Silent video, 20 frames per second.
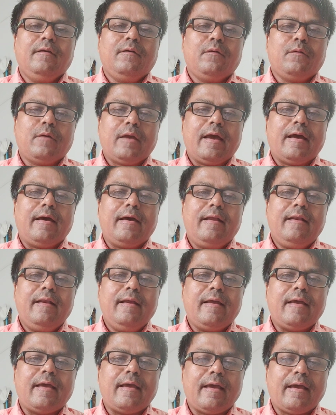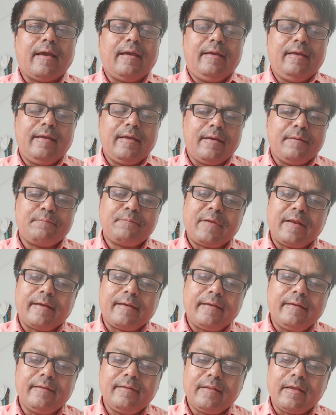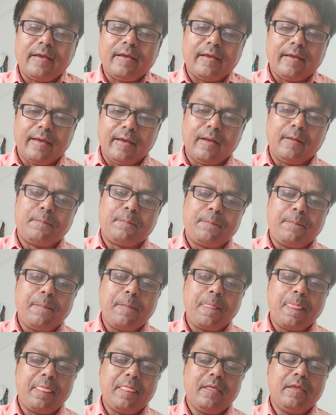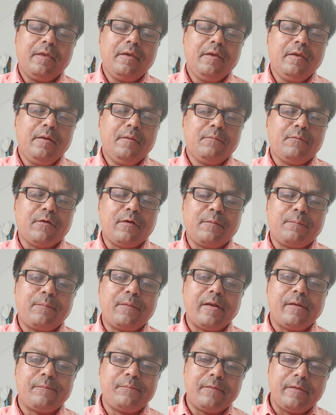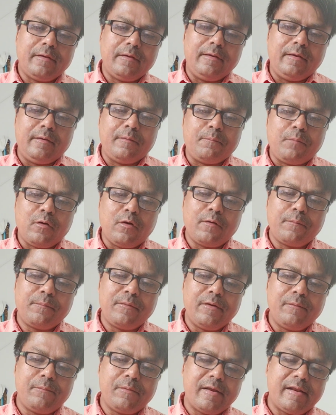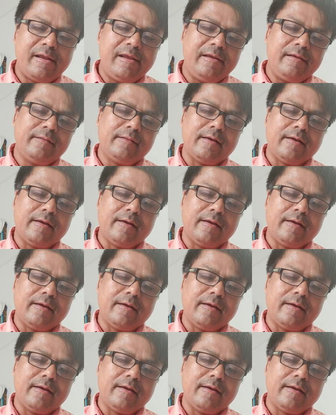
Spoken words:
where I have taken the help for preparing